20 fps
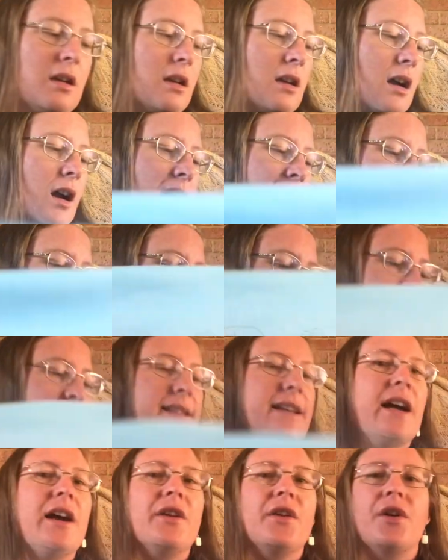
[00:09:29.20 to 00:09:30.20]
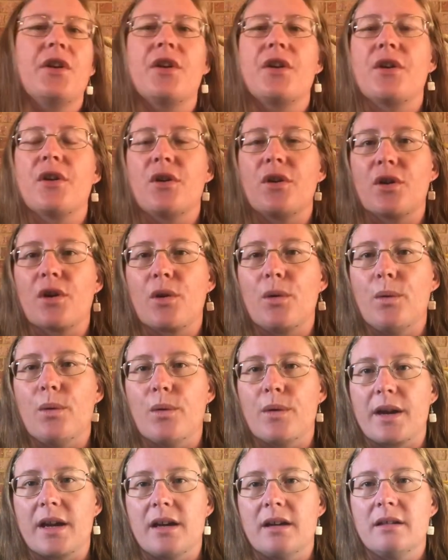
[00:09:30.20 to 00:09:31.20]
I did start her on a
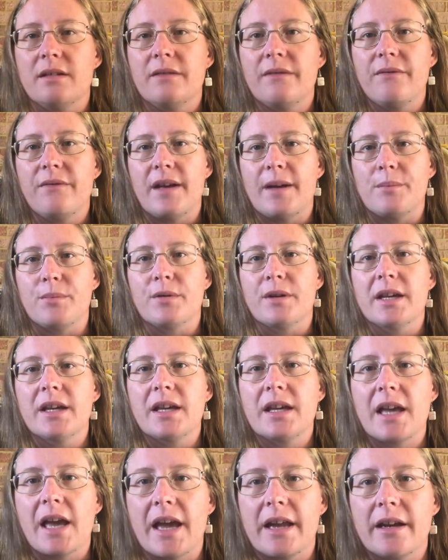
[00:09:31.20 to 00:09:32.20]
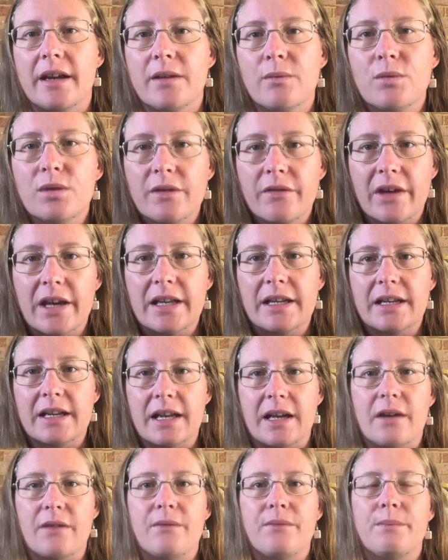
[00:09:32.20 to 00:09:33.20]
quarter fabric, and I would have had
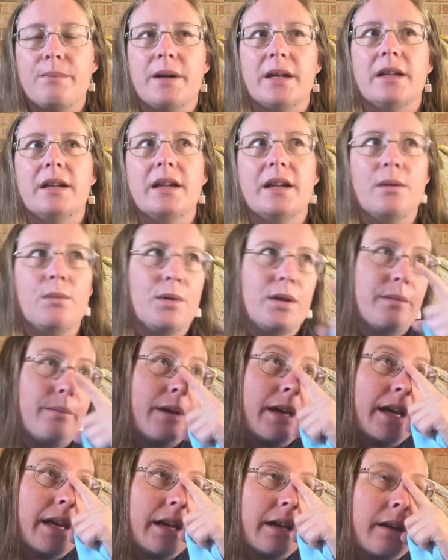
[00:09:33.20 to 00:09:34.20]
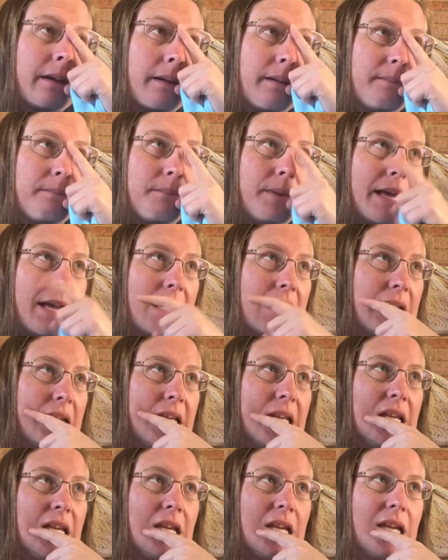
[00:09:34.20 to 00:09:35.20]
enough, but it would have been
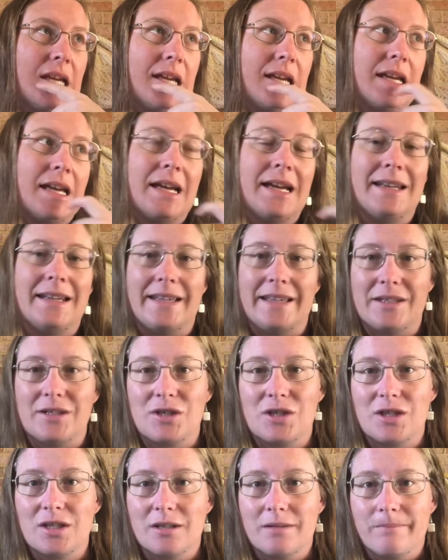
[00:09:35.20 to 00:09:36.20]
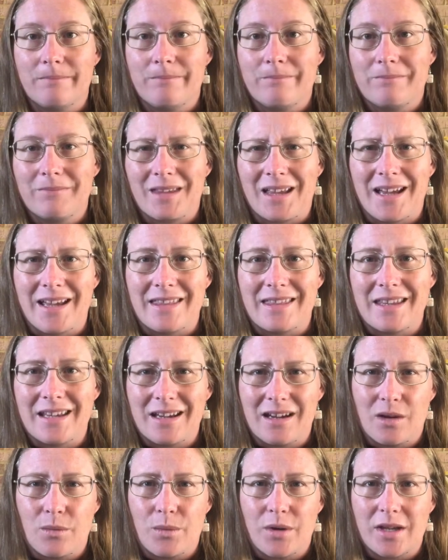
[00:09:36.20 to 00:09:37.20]
barely an inch. I
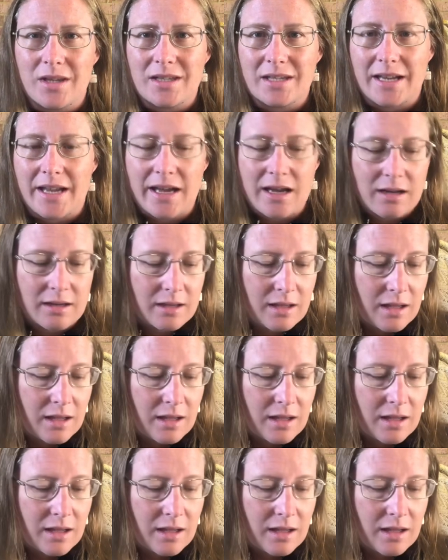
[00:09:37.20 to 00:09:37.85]
think I worked it out.